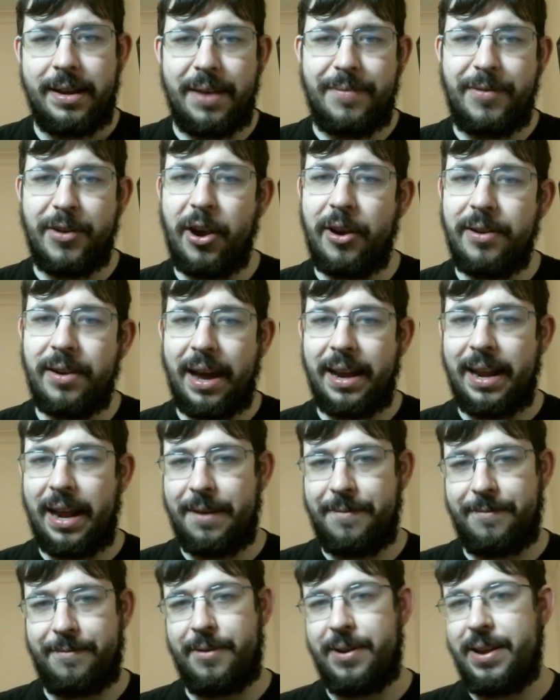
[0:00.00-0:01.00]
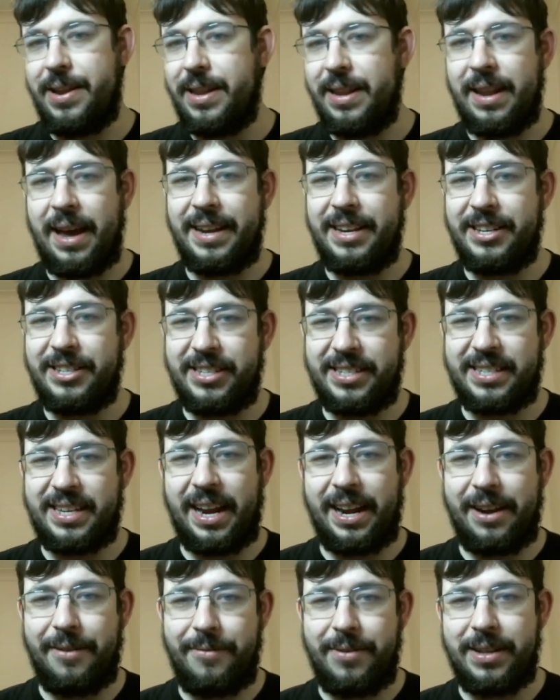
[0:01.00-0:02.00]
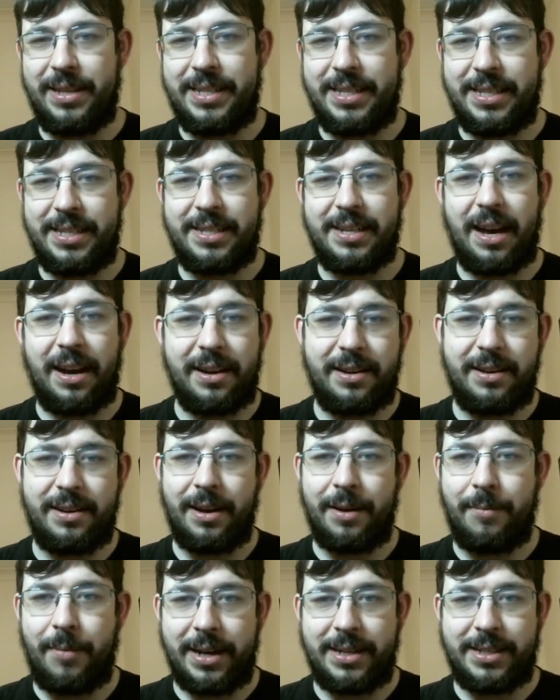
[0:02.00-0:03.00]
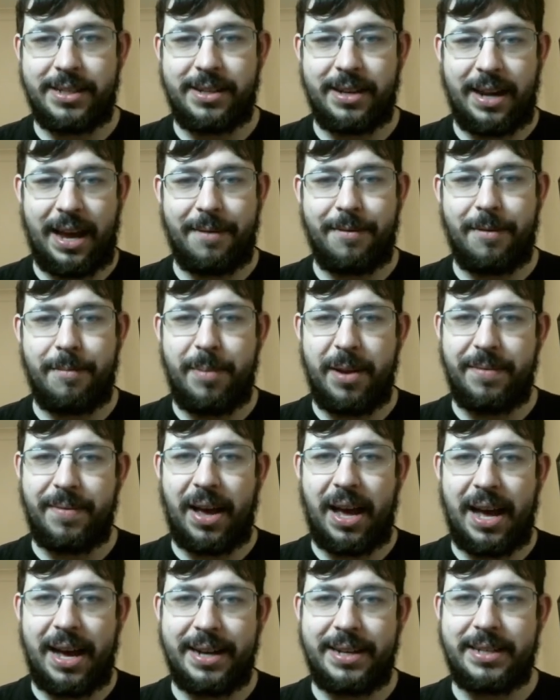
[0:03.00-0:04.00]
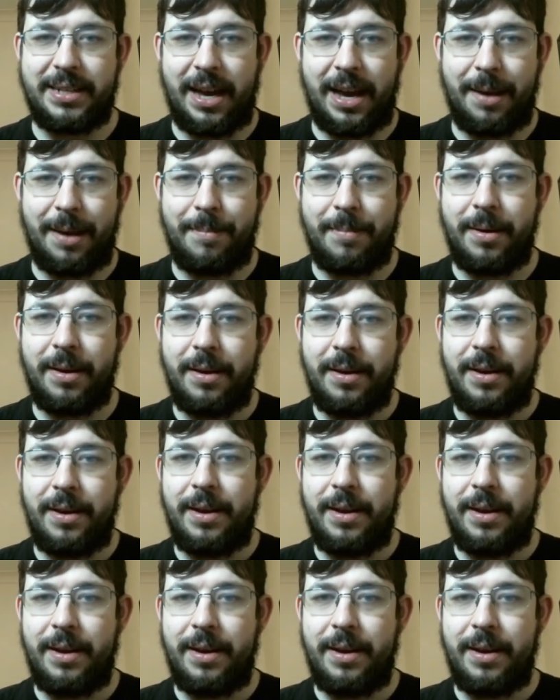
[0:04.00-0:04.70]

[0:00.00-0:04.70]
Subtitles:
if you go knight a3, the knight is just kind of really stuck, and white's going to have a bit of a hard time